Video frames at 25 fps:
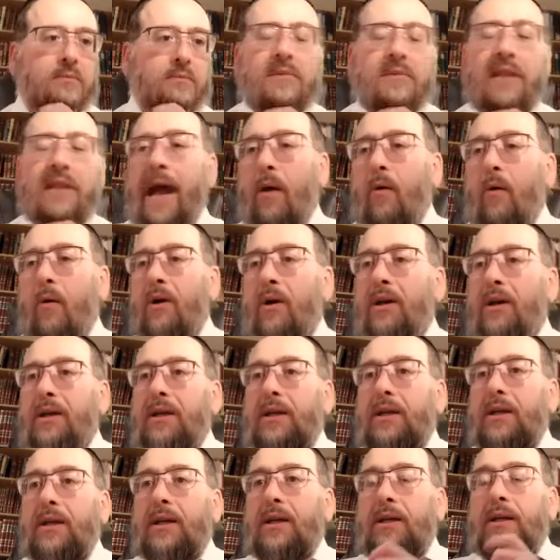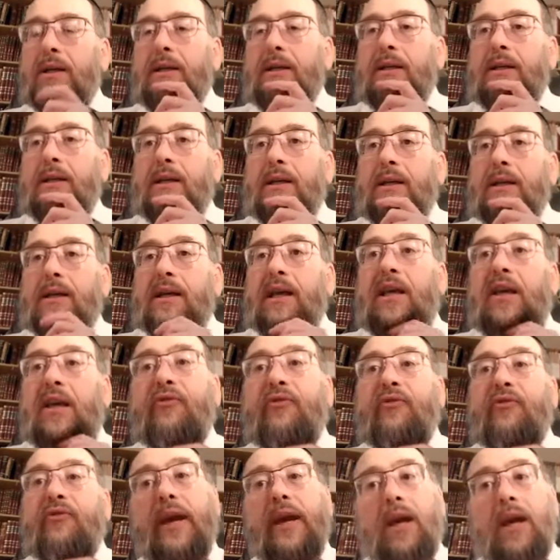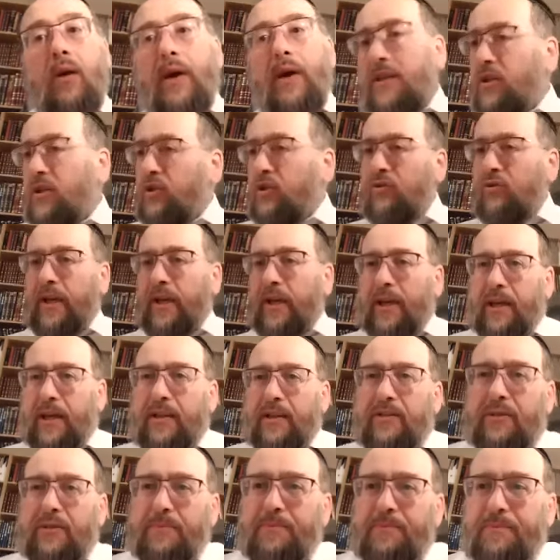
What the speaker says: Now, if I go ahead and drink it,